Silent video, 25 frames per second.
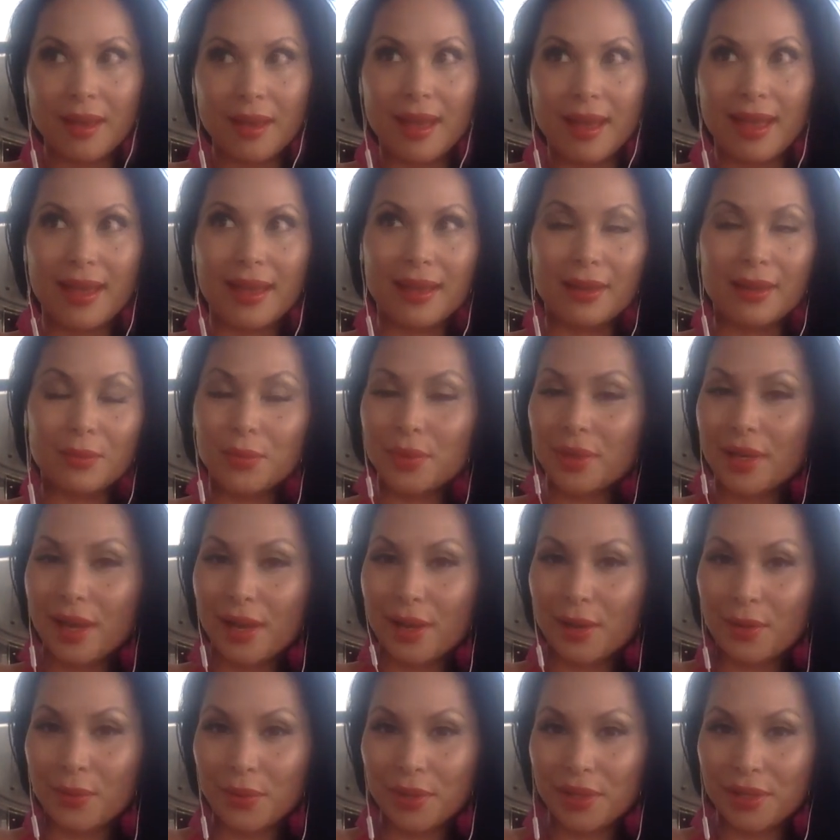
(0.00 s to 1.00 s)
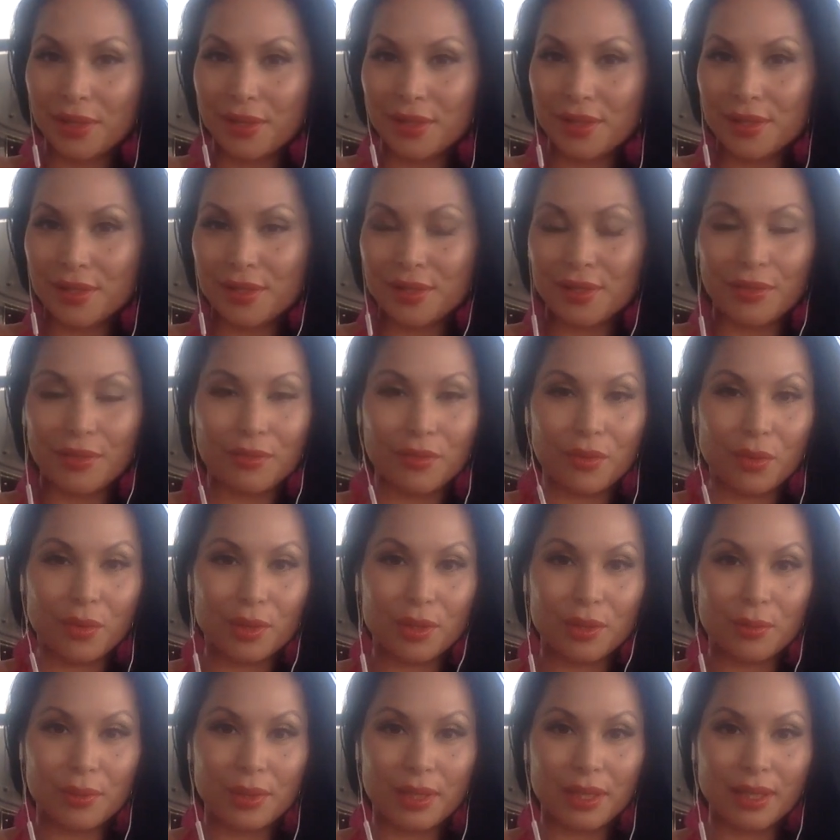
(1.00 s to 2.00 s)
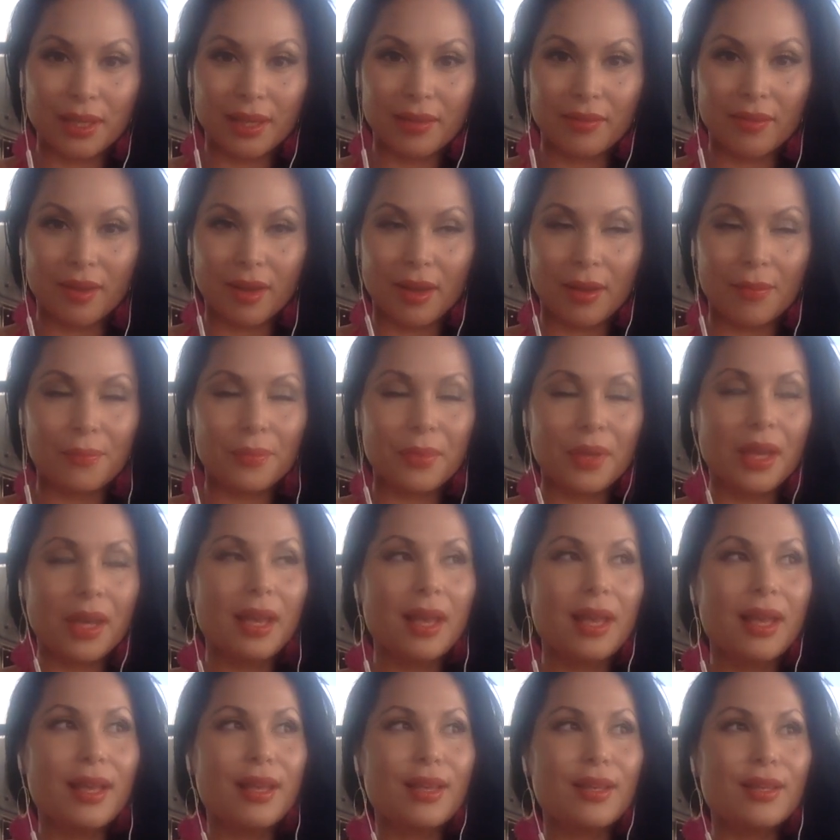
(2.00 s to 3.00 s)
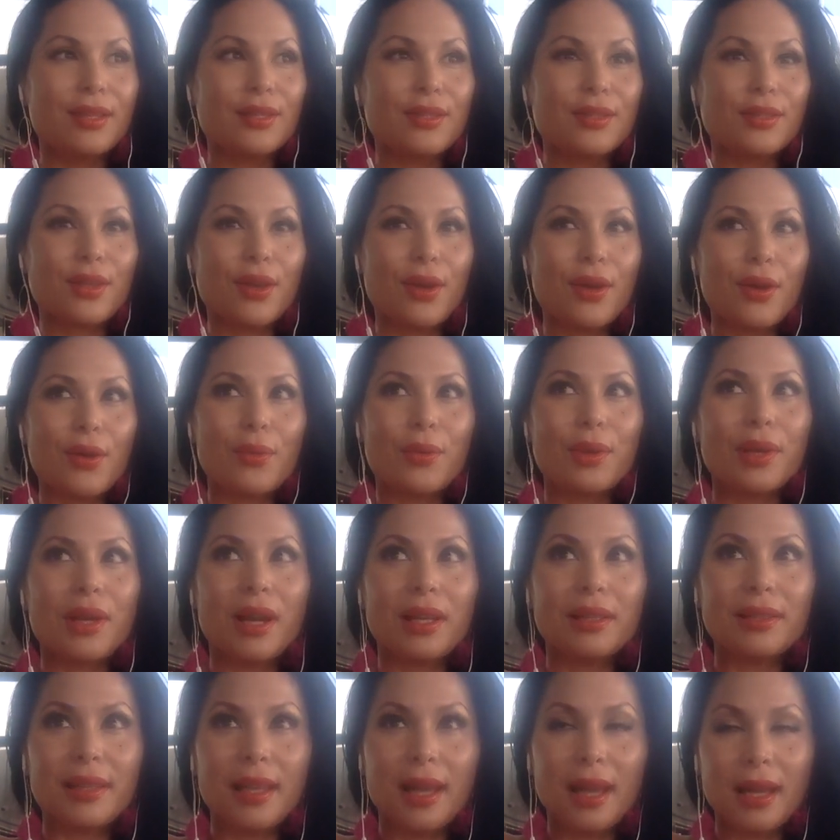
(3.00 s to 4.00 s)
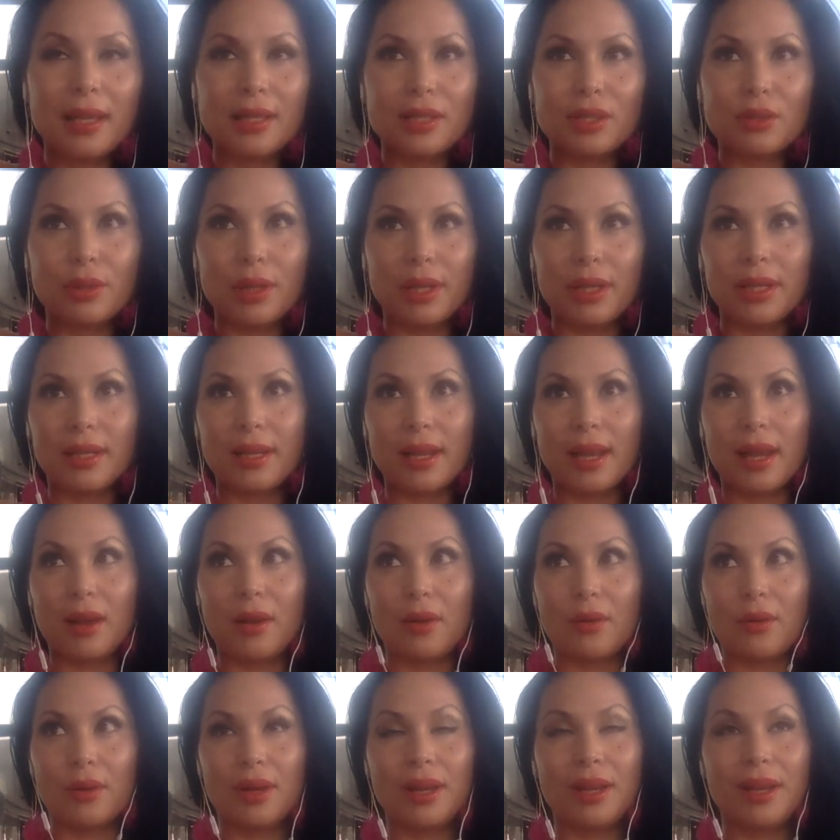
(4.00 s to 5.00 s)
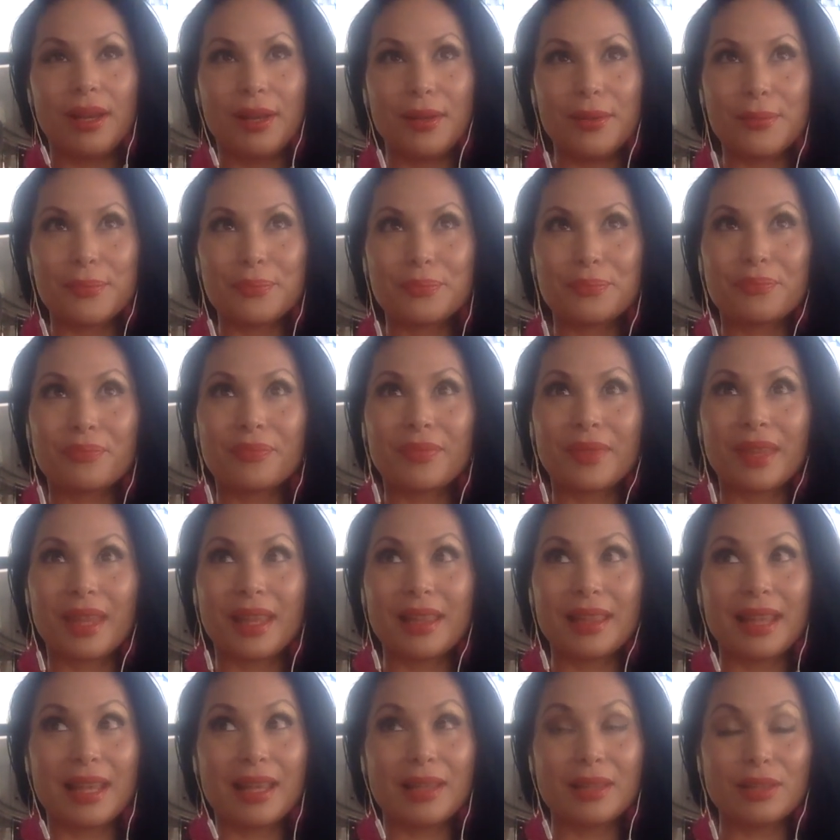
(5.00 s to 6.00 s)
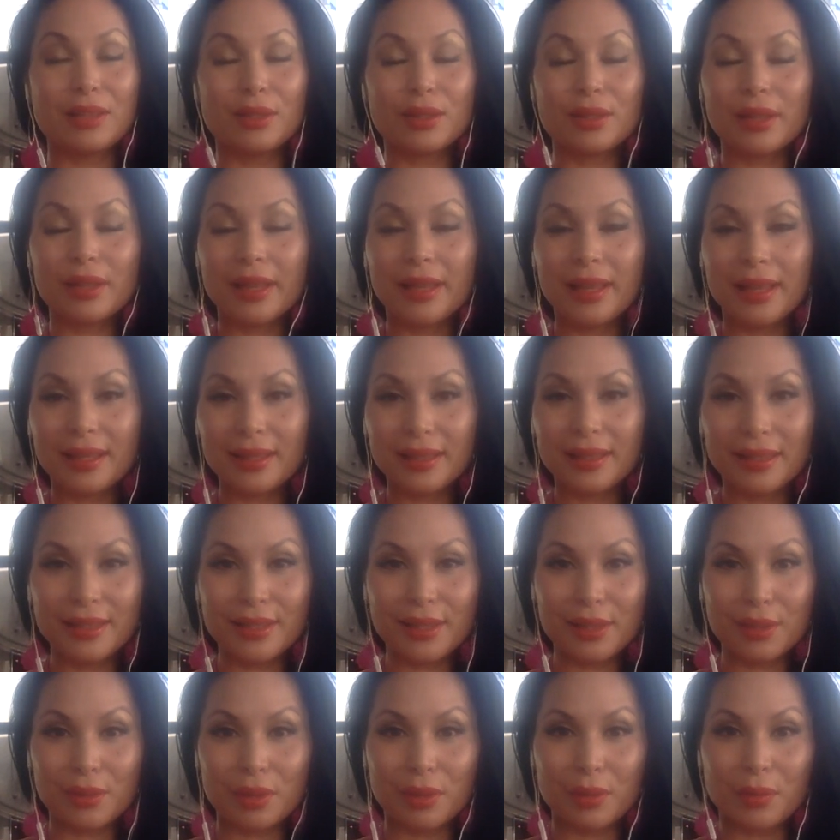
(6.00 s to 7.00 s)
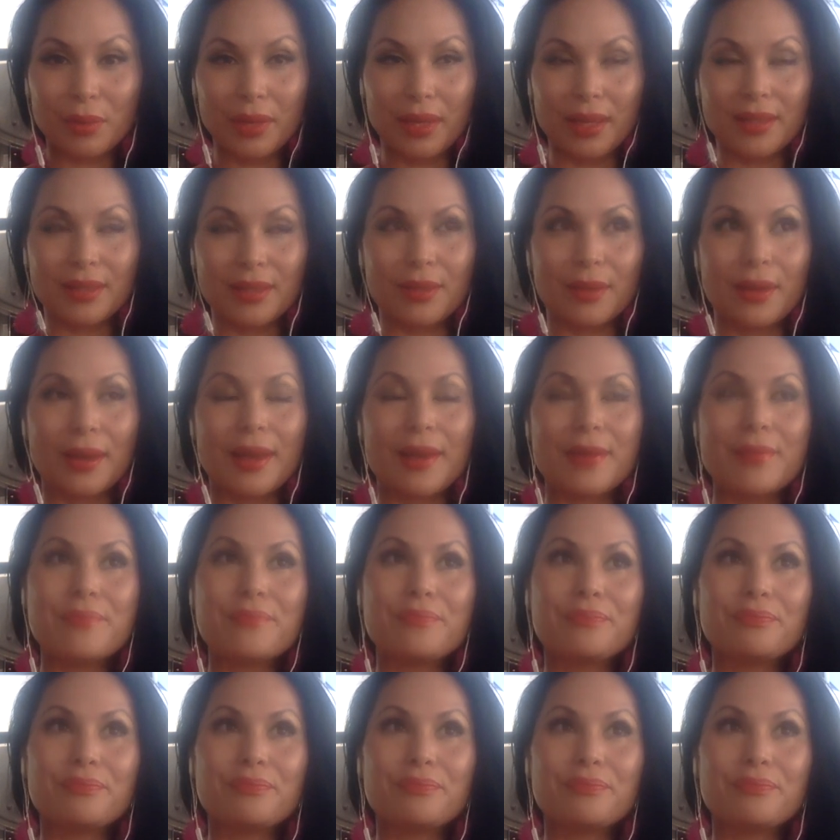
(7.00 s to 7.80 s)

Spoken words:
And we're not quitters. Of course, we didn't give up. So we got that straightened out. And that took at least 3 weeks, okay?